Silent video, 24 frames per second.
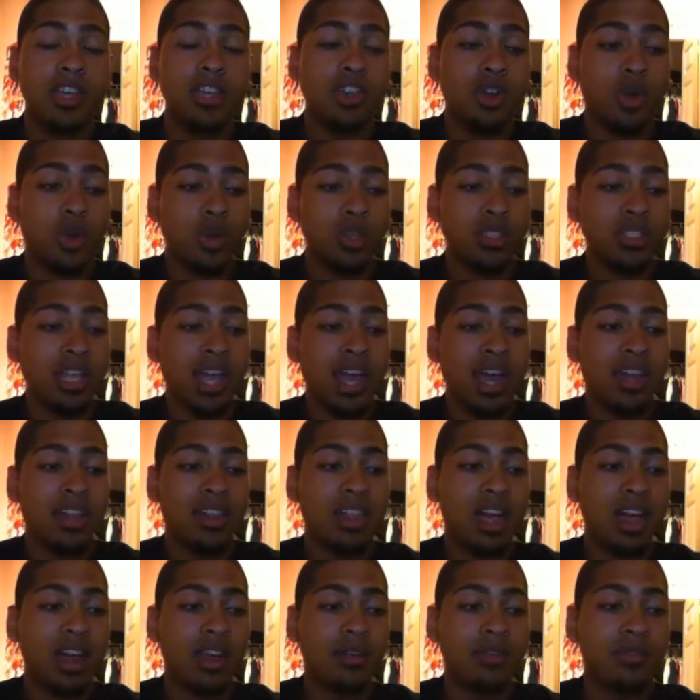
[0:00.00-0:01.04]
He's got a
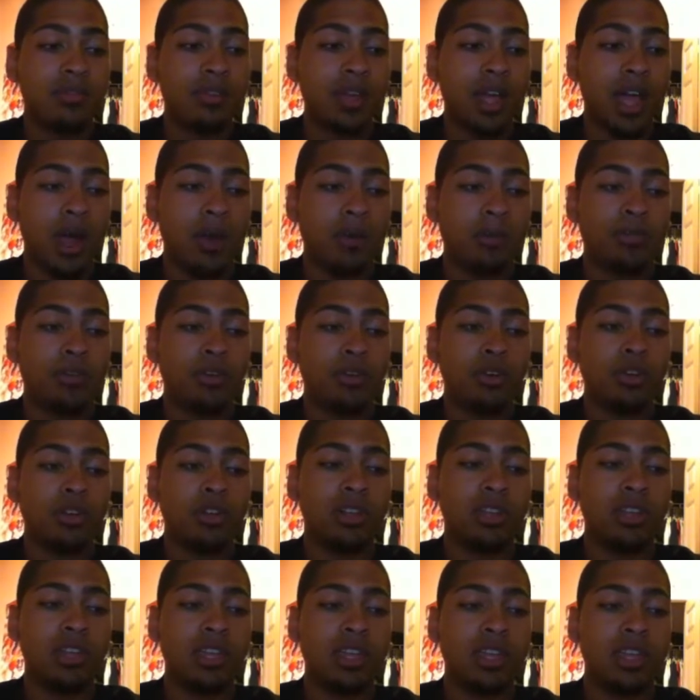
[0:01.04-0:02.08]
lot of
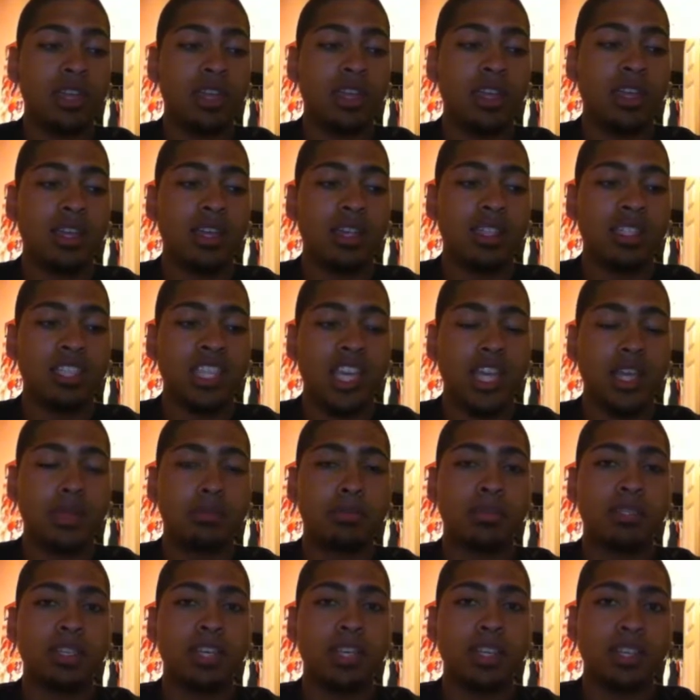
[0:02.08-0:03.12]
helpful
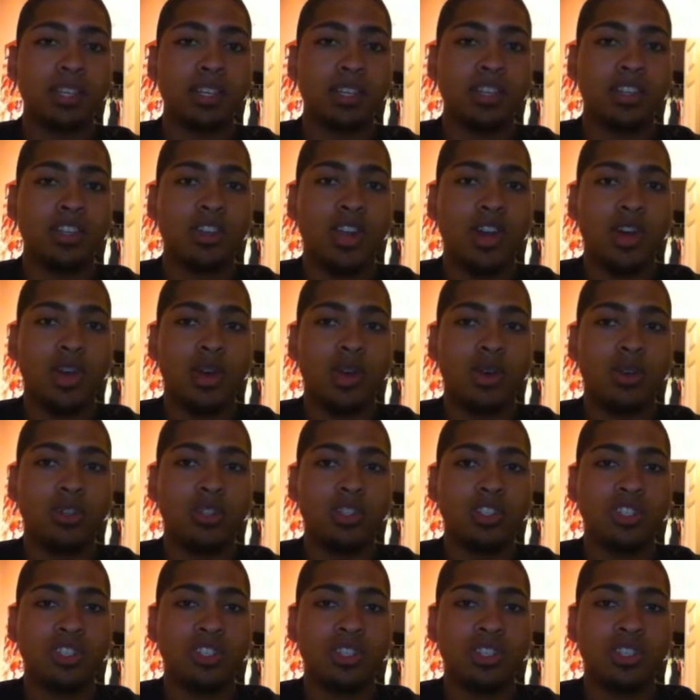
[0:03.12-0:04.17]
tips and,
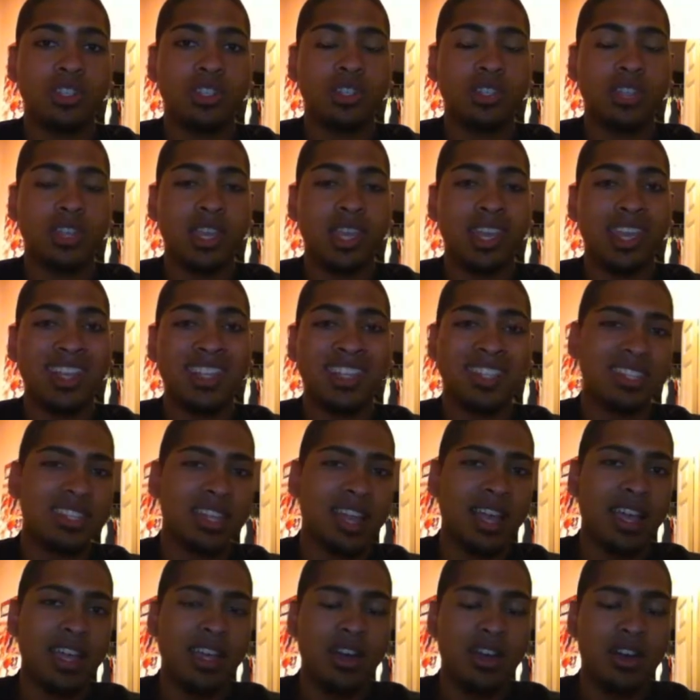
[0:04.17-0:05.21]
just
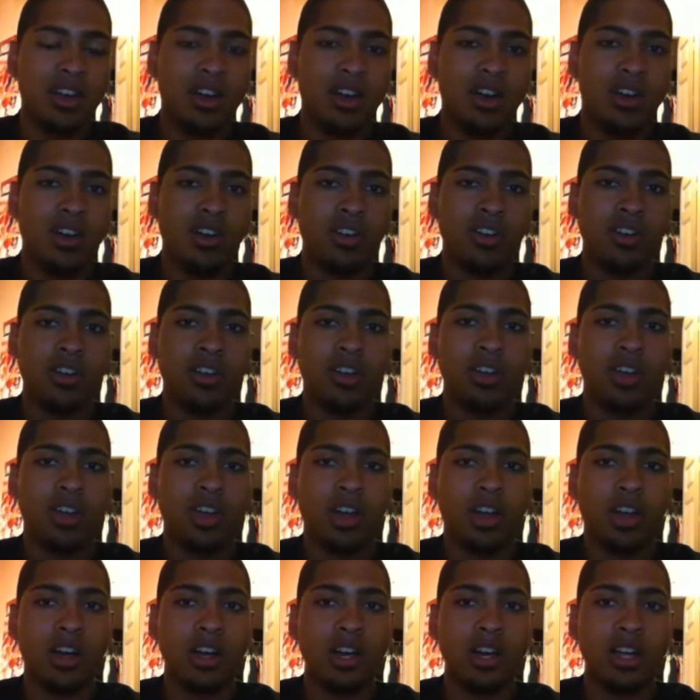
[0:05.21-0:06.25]
insight on
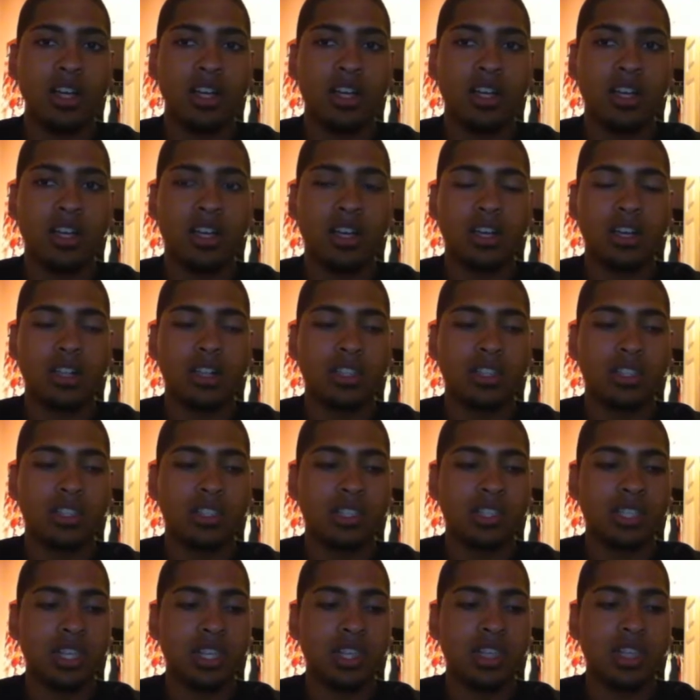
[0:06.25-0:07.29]
a